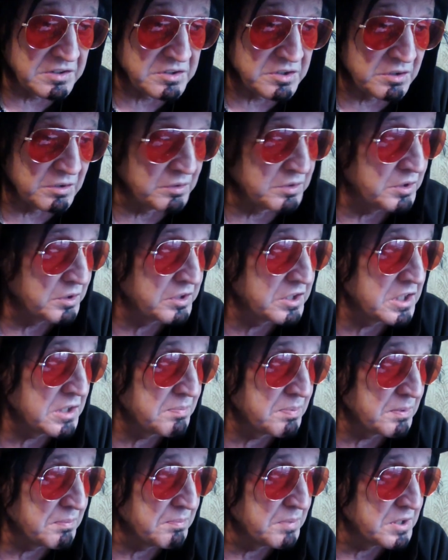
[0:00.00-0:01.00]
you're
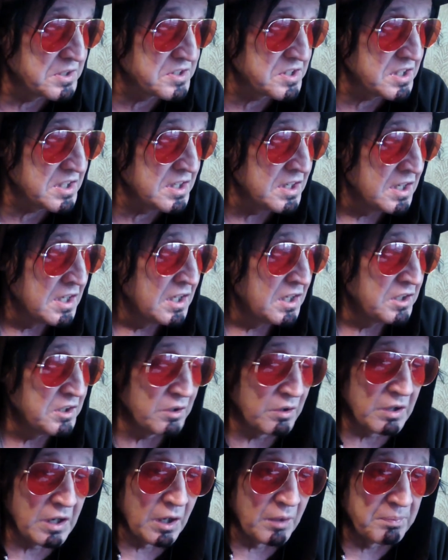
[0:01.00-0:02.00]
keeping busy,
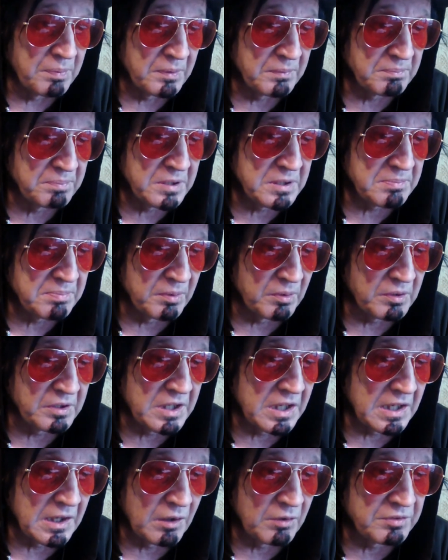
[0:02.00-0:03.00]
you're helping people
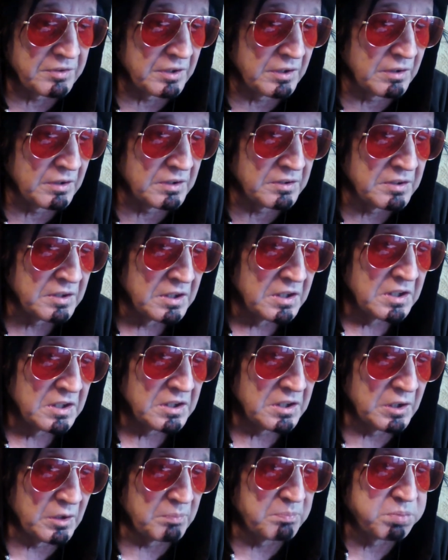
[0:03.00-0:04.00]
get out there and
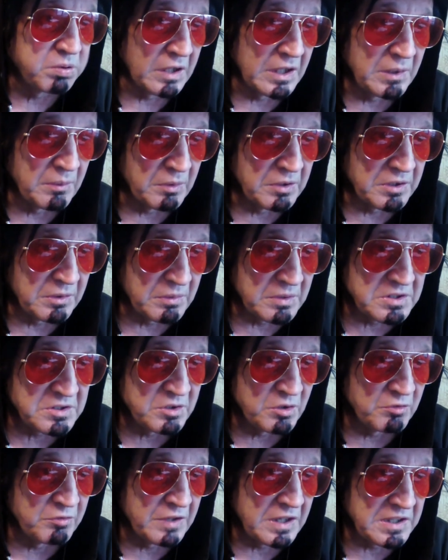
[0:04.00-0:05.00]
play when there is
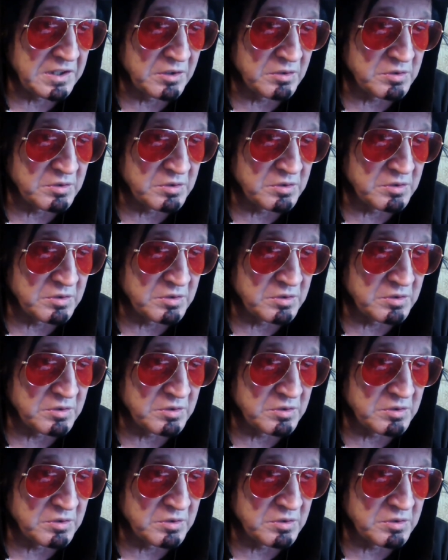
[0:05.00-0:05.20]
no venues